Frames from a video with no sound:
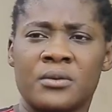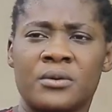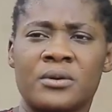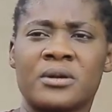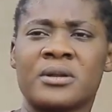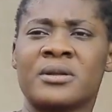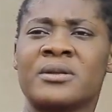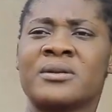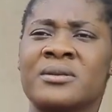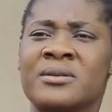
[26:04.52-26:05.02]

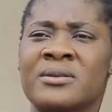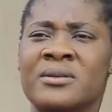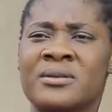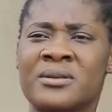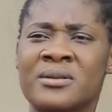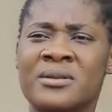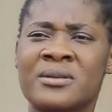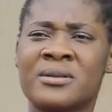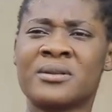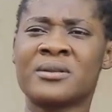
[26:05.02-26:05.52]
Oh,
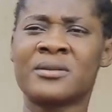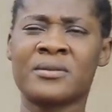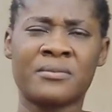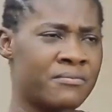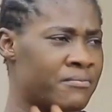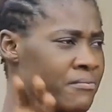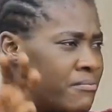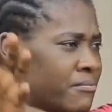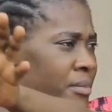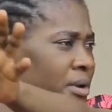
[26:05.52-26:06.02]

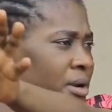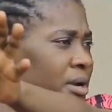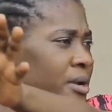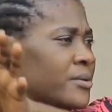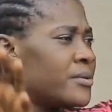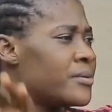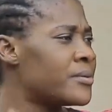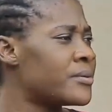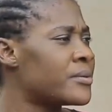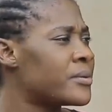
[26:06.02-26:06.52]
where did they
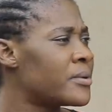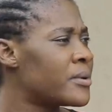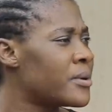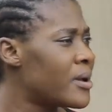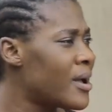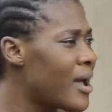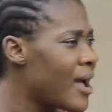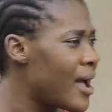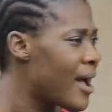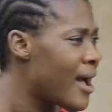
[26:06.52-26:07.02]
go?
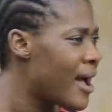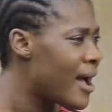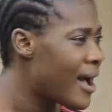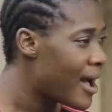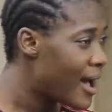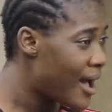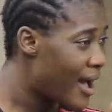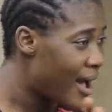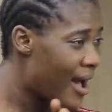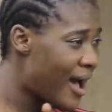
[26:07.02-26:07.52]

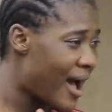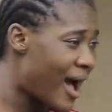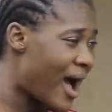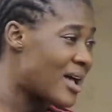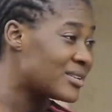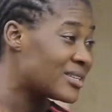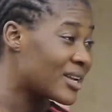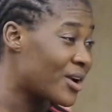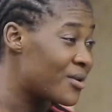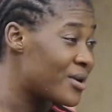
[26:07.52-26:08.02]

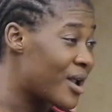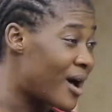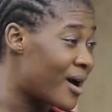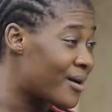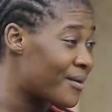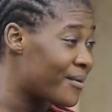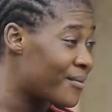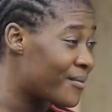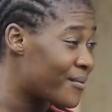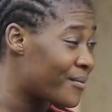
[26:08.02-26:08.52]
As they go
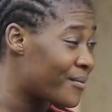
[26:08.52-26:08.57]
now,